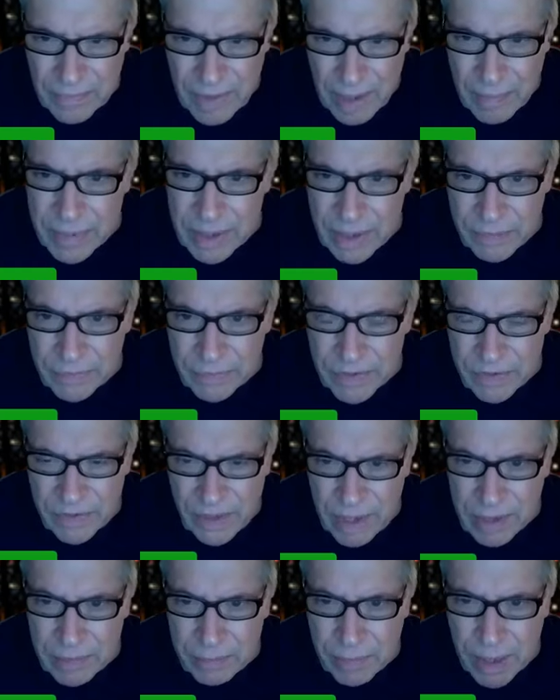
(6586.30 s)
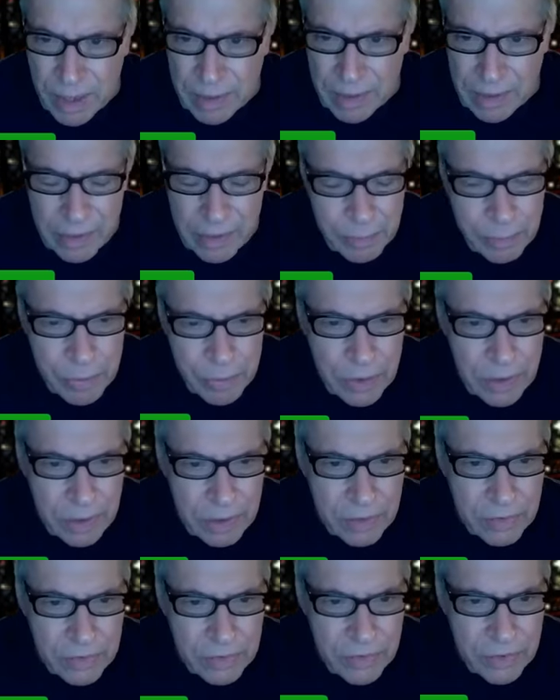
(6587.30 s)
I mean, if there's anybody in the
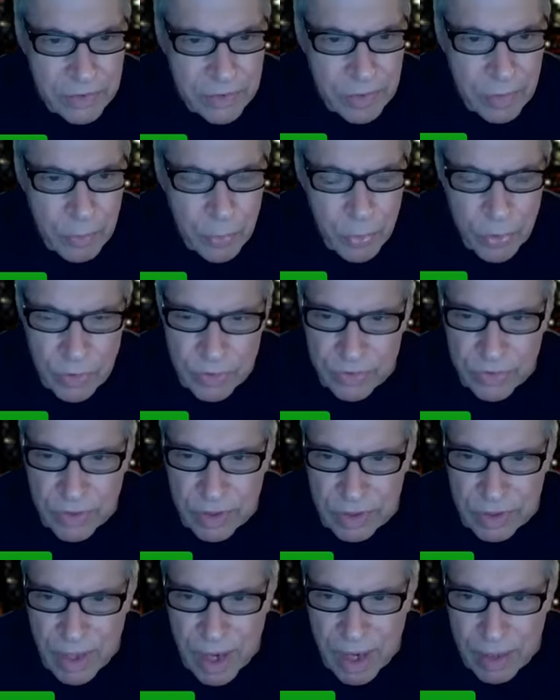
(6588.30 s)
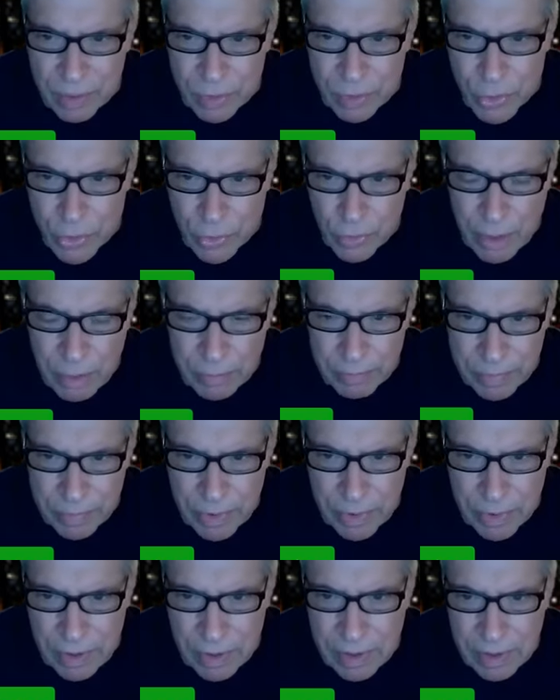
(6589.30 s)
political system worse than Donald Trump,
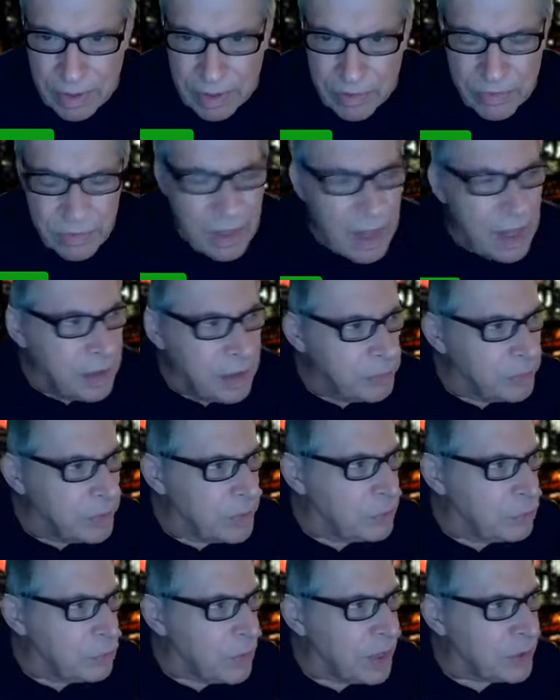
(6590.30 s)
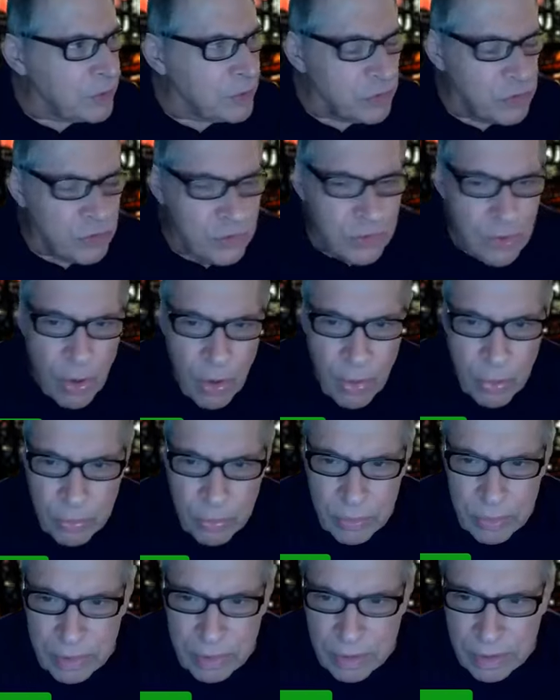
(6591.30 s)
it's got to be Roger
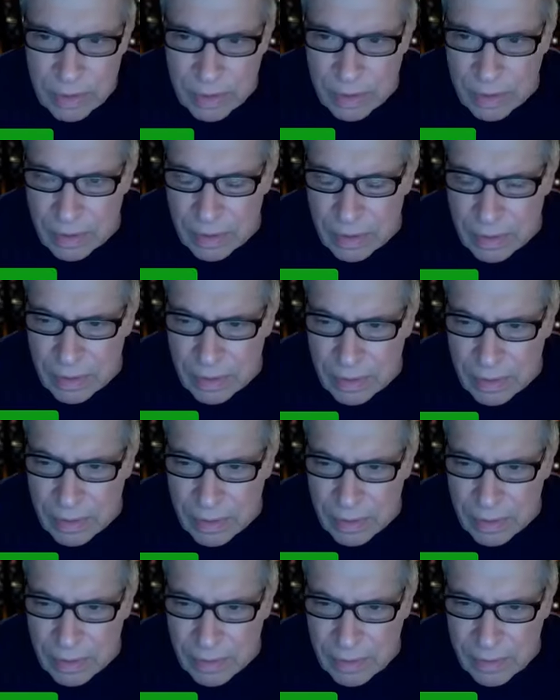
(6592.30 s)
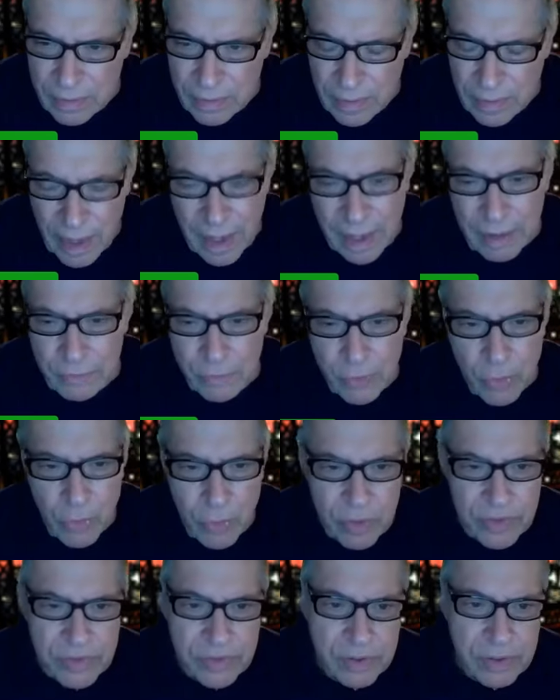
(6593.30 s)
Stone and, of
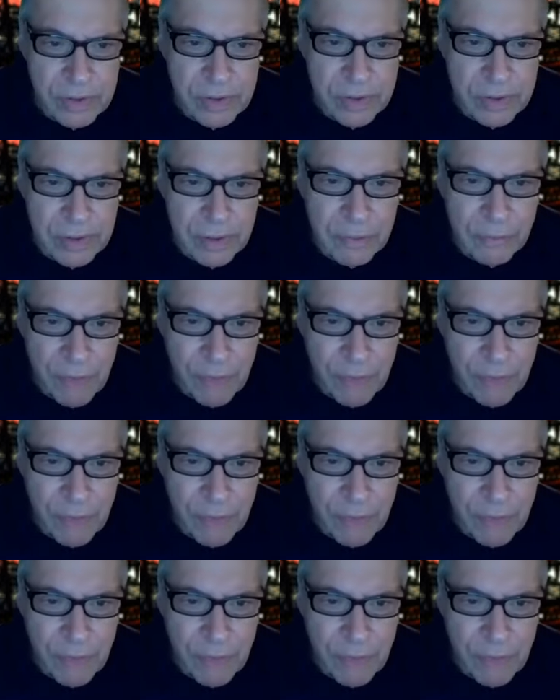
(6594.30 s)
course, the